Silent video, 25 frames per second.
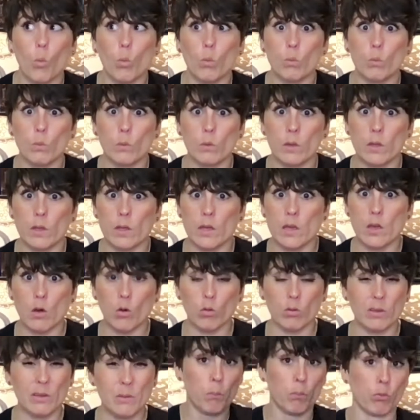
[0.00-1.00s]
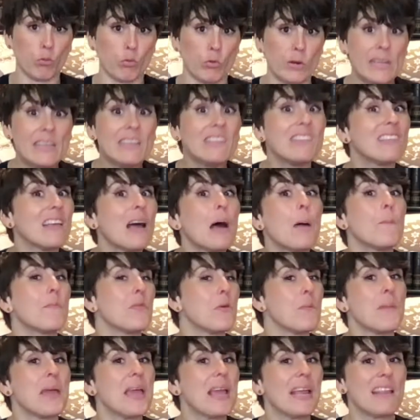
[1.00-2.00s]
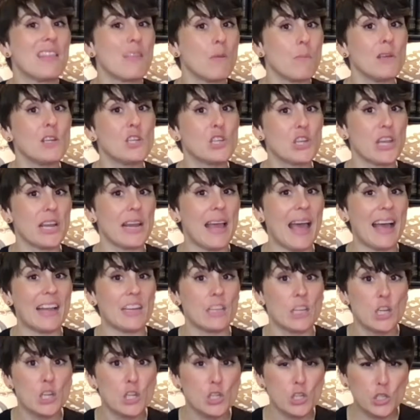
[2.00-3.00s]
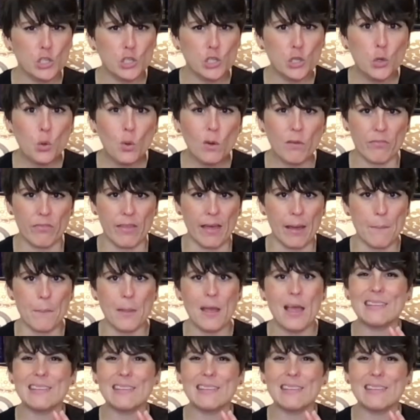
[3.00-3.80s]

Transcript: he only brings up the man in the Michigan hat to 2 of them.